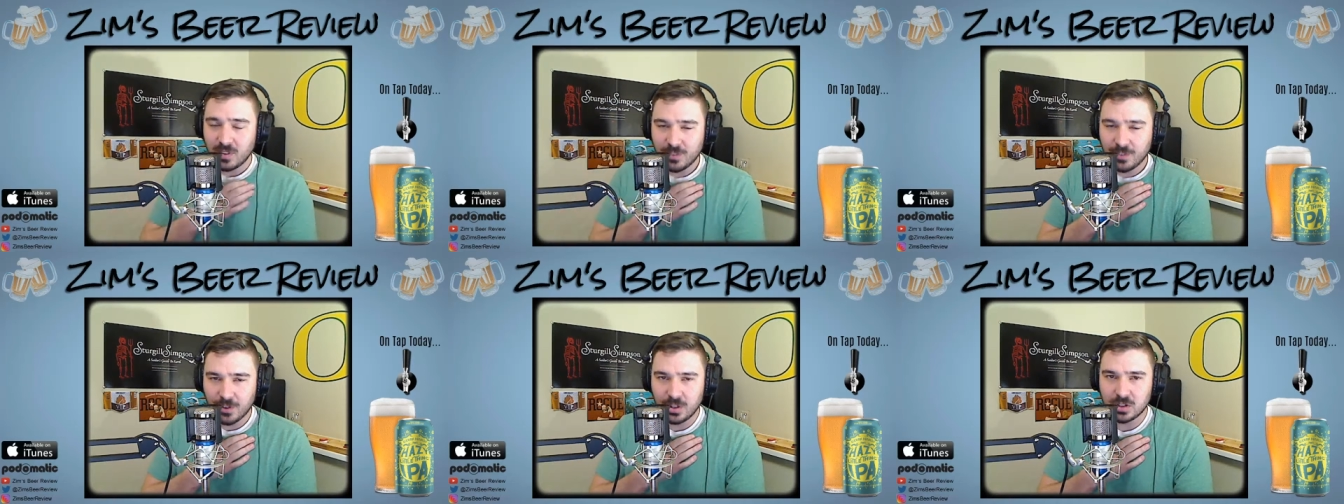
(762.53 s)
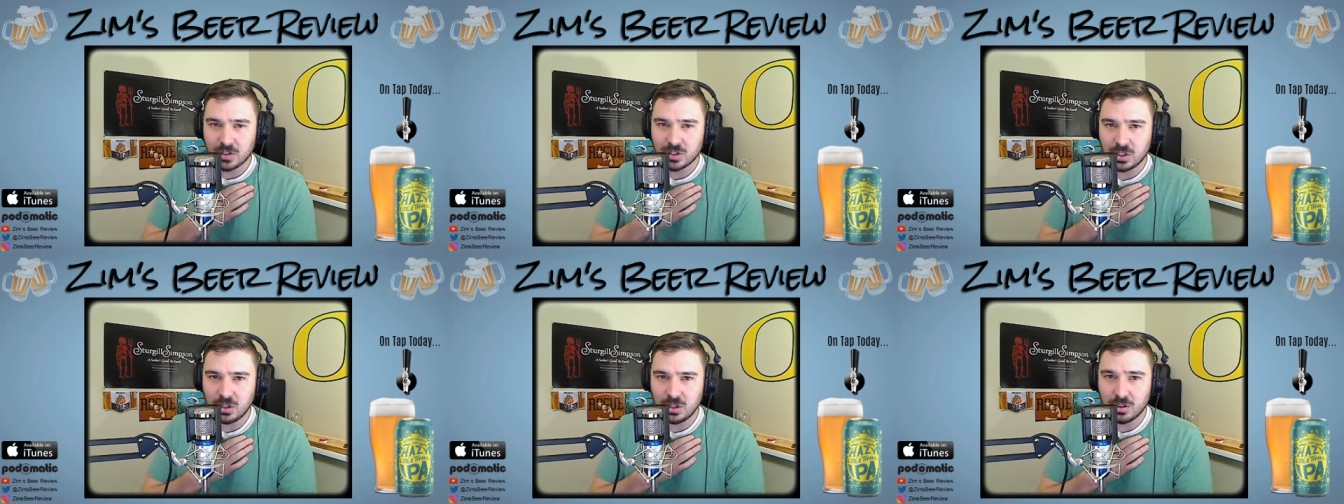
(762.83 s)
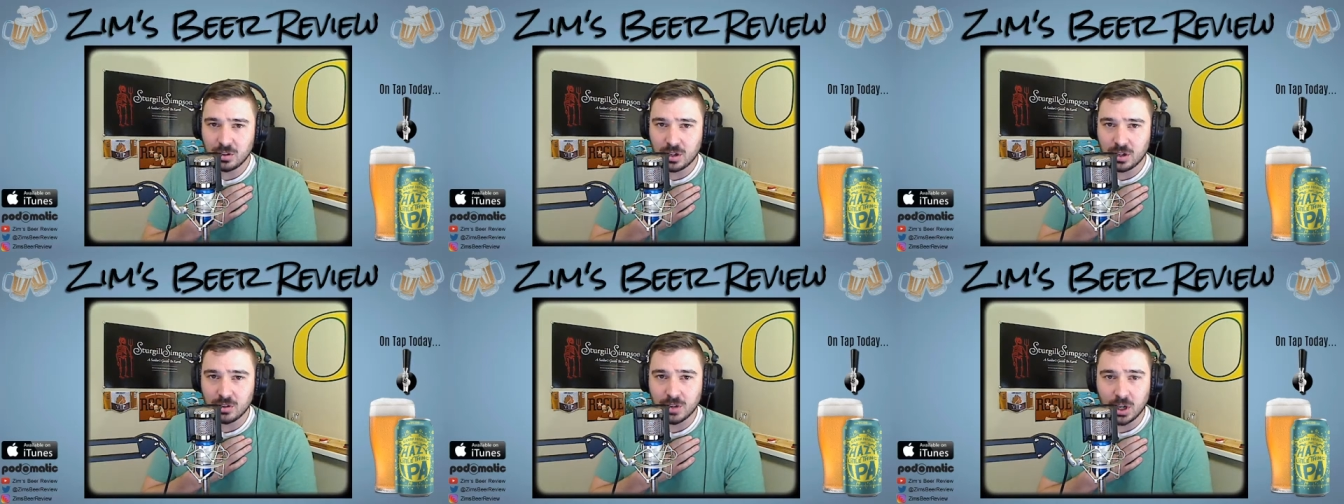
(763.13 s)
For those of you
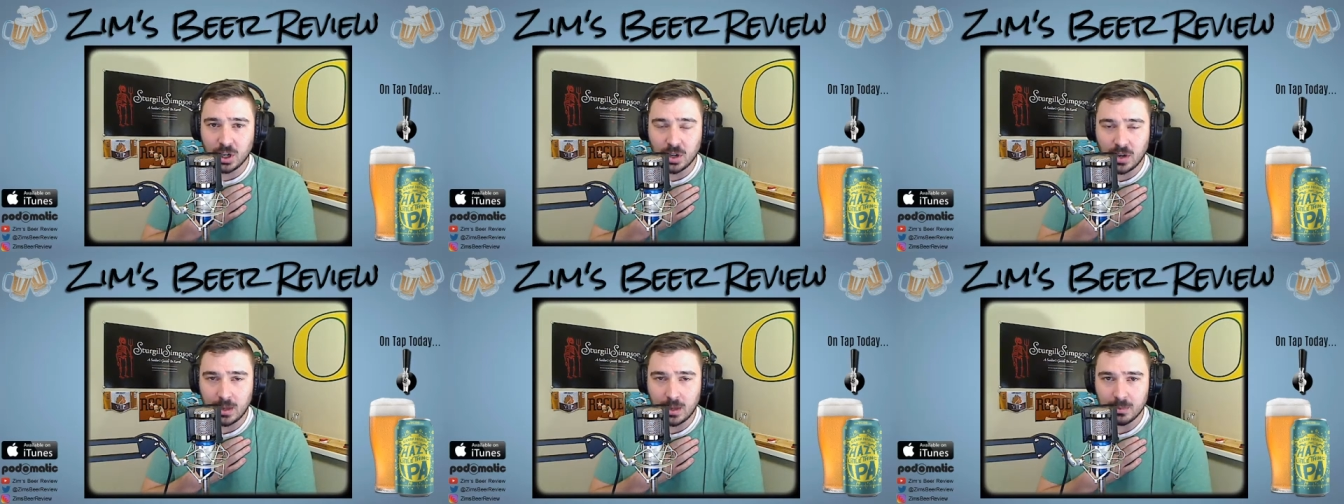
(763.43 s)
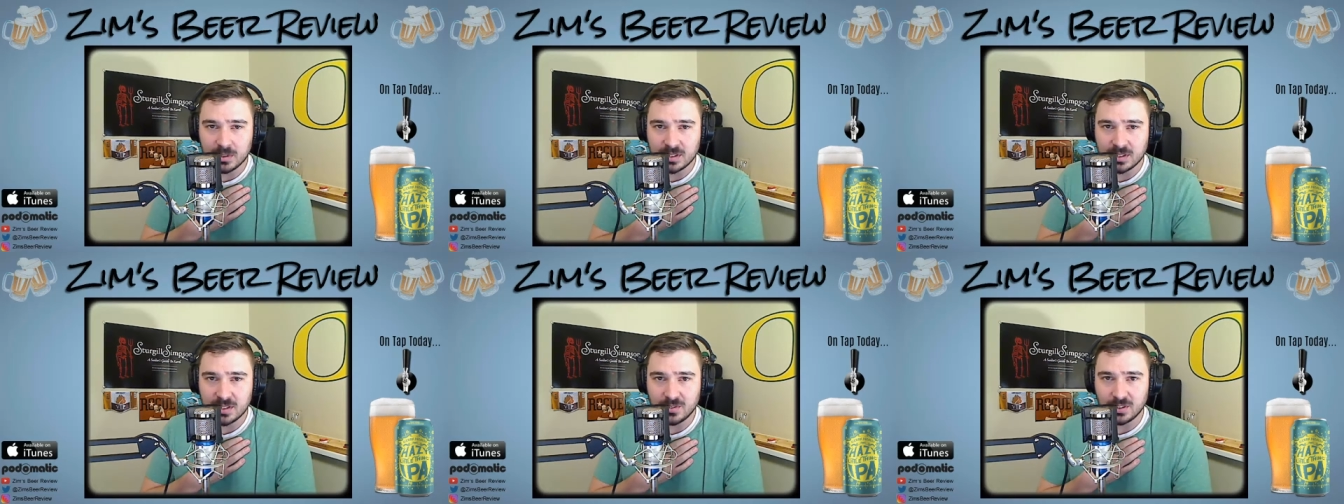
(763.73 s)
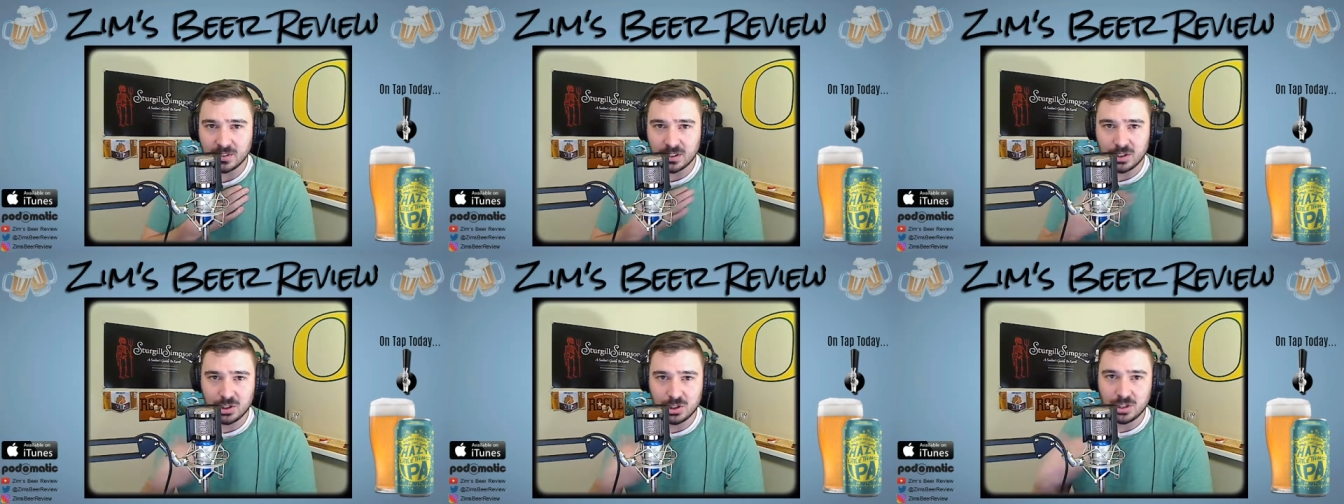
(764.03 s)
who don't know, I'm a
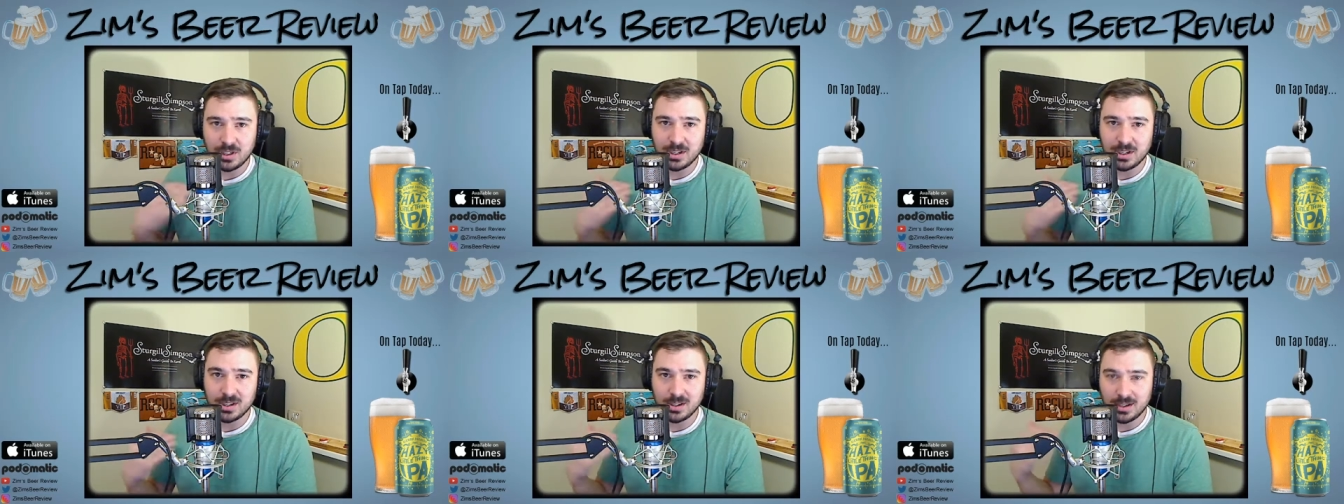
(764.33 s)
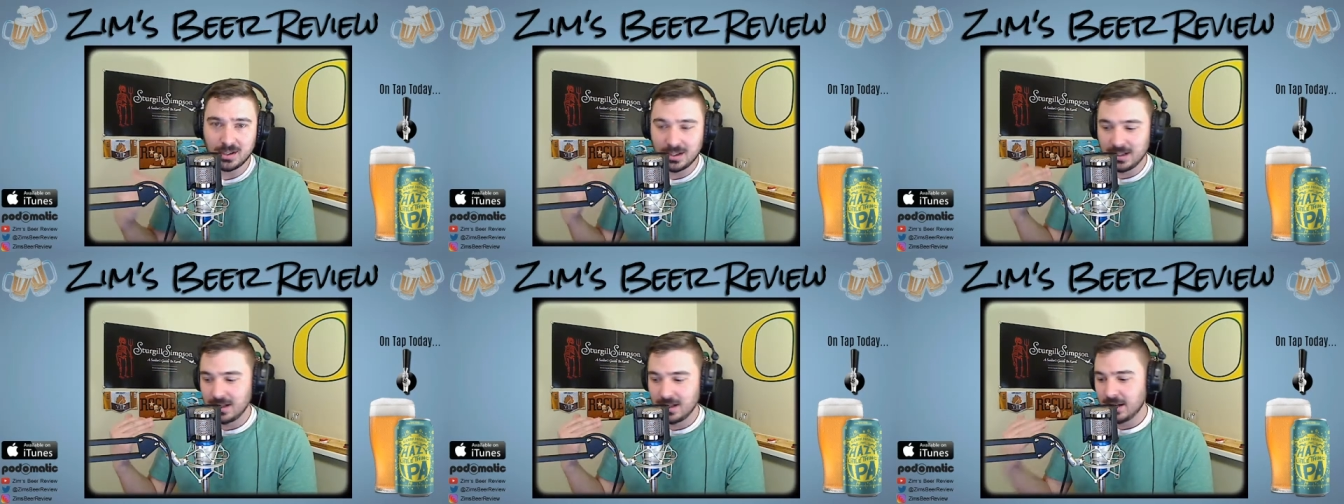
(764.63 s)
civil engineer.